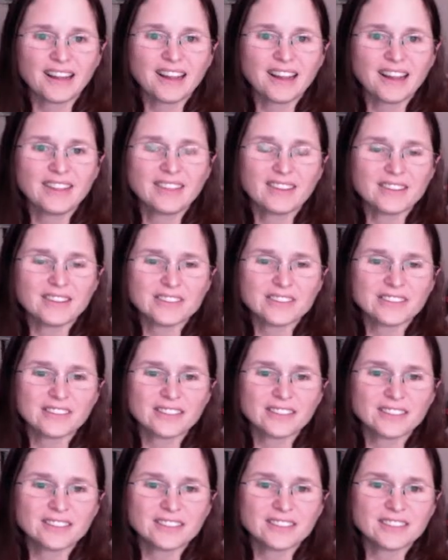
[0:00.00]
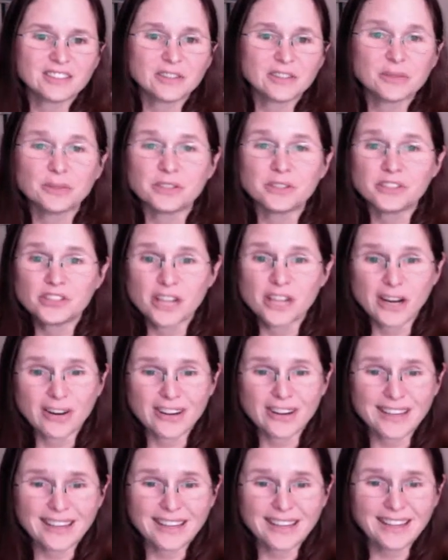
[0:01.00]
There's things to do in
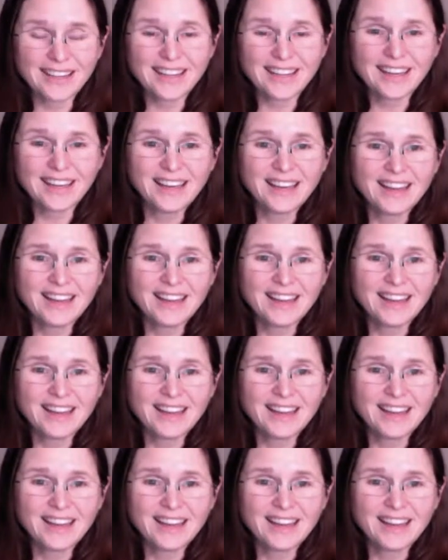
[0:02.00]
Cherokee.